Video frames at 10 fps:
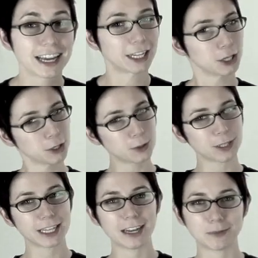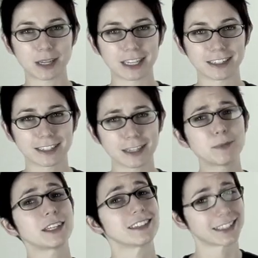and you know what that means. It
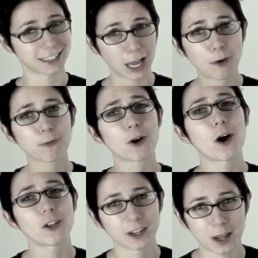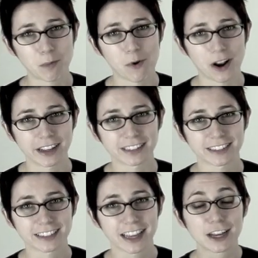means it's time for holiday
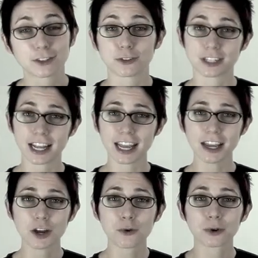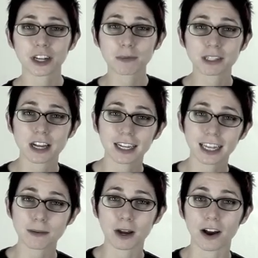parades. So today we're going to be
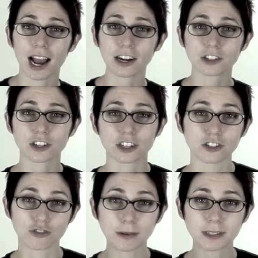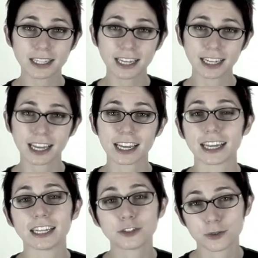talking about how to turn a drumstick
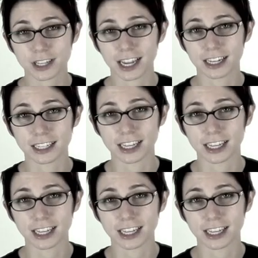into a candy